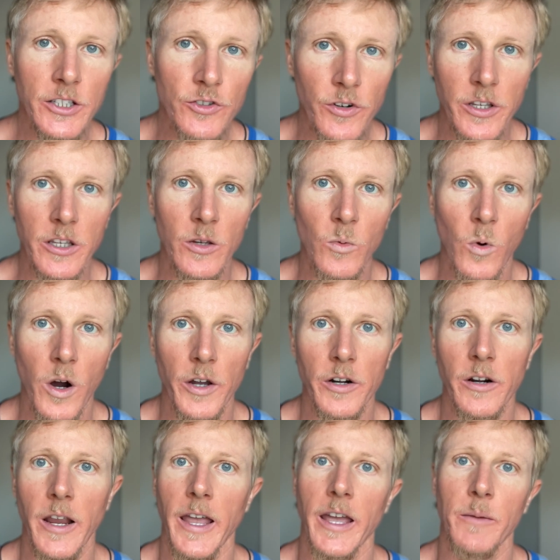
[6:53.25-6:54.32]
drinking
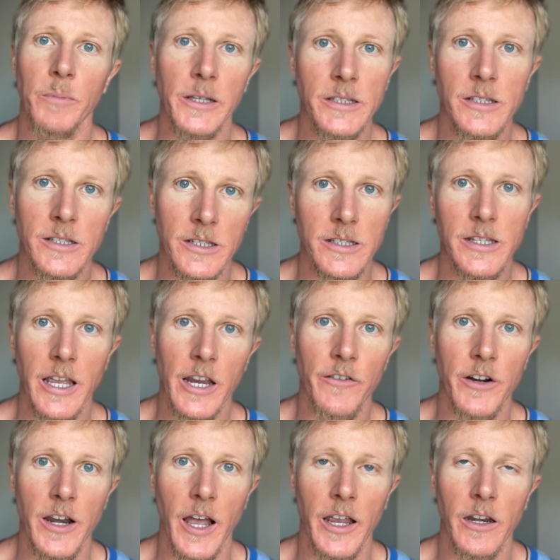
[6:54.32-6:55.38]
water and places to stay
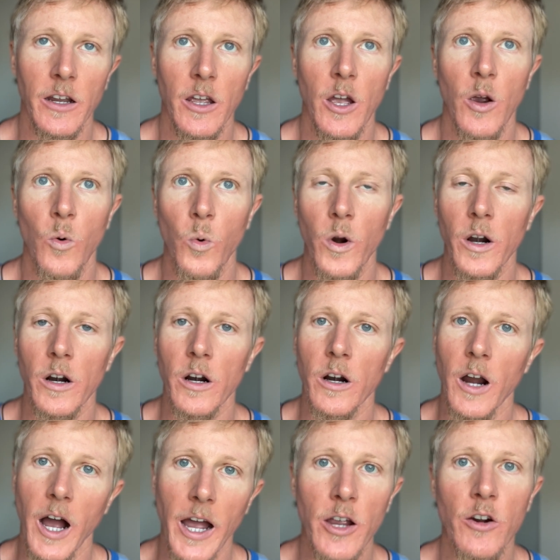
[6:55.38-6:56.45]
every night
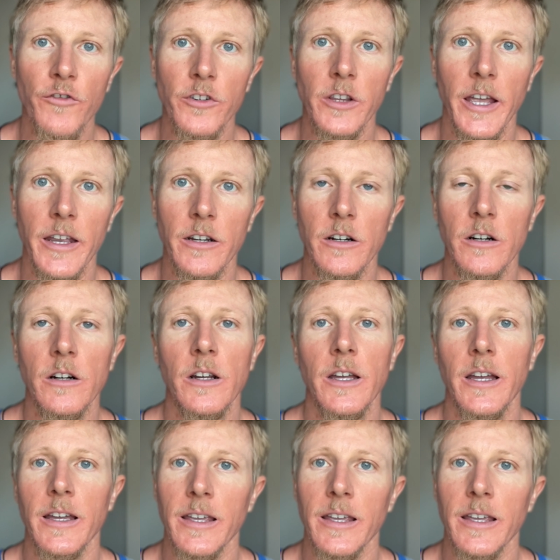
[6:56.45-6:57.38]
were iOverlander,